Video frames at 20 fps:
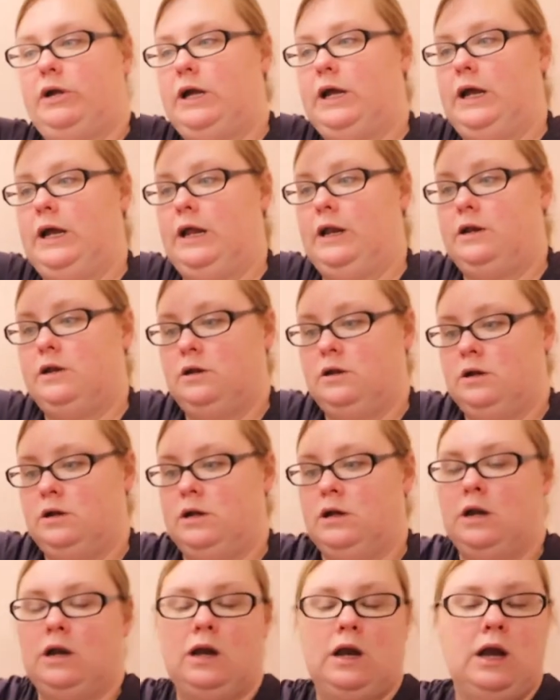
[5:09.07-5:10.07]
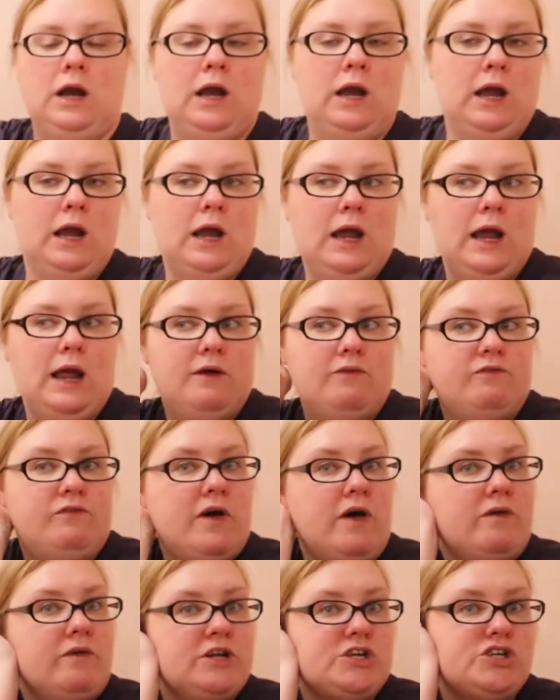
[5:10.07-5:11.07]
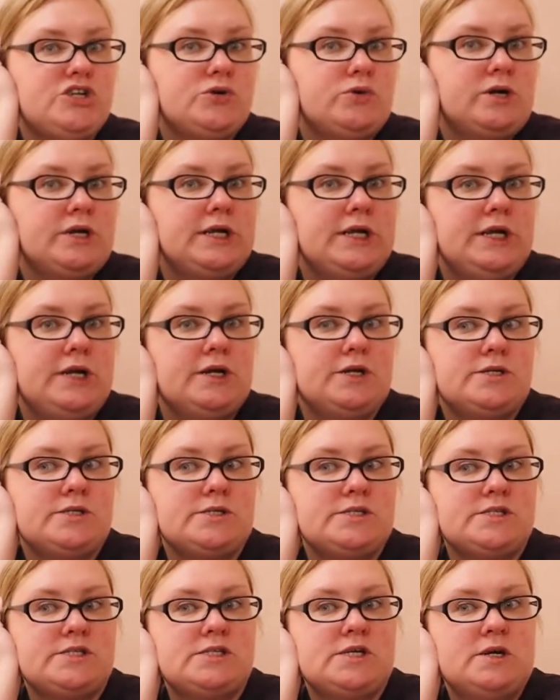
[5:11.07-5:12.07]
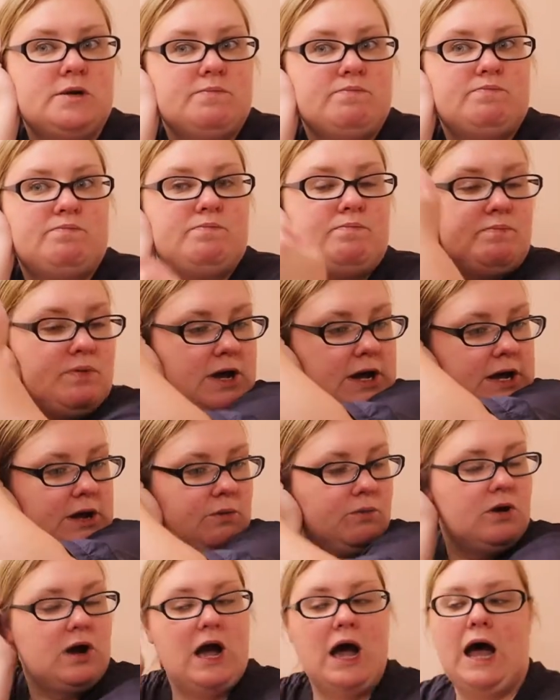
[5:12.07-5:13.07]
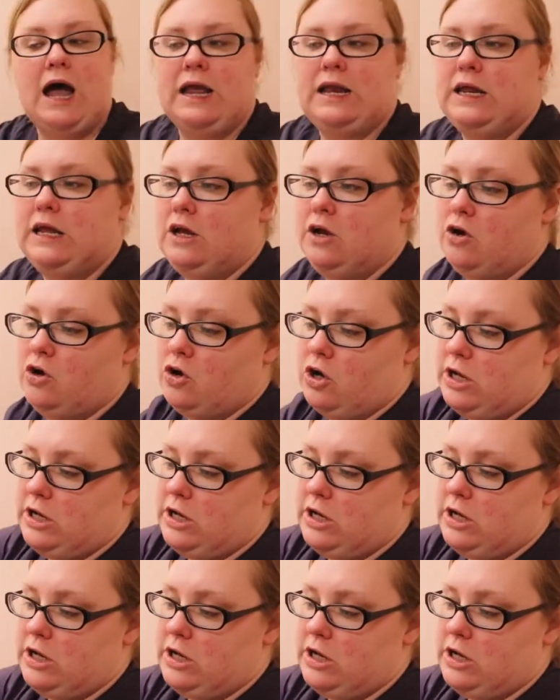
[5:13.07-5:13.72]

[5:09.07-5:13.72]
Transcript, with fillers: head, very short ears, but we're hiding her